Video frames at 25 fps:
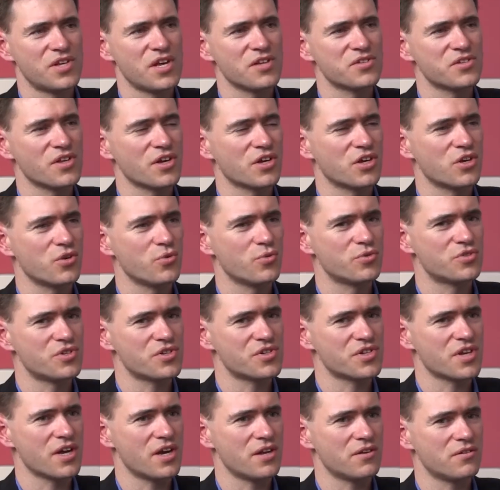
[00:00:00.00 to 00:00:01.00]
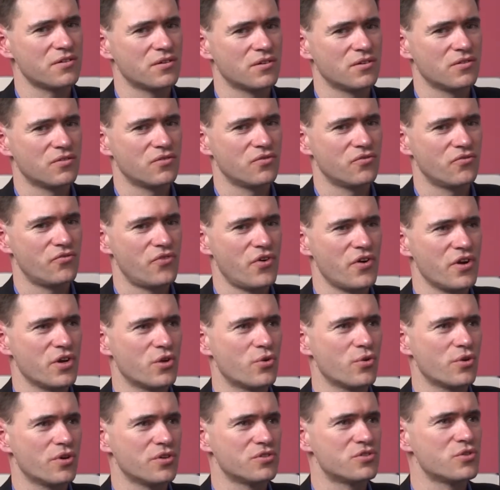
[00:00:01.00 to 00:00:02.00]
Sounds like you would just get very
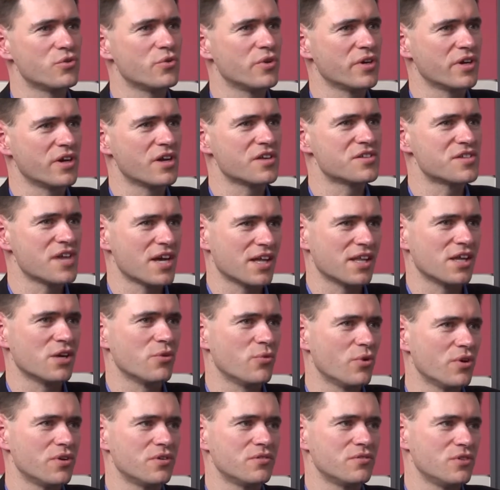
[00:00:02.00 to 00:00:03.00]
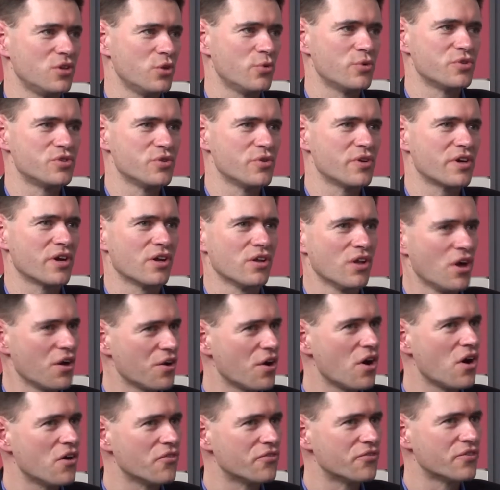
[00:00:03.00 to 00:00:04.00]
good at doing exactly what you were doing a
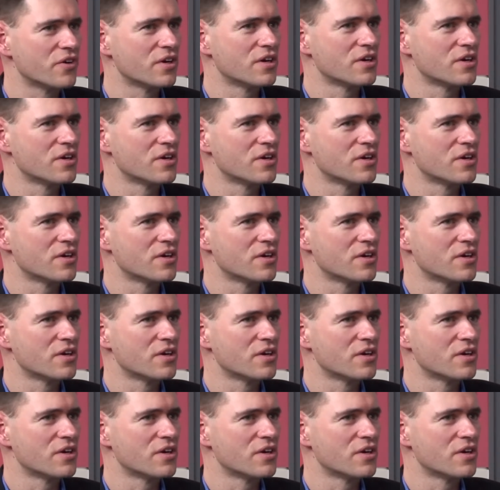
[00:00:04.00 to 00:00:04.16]
lot of.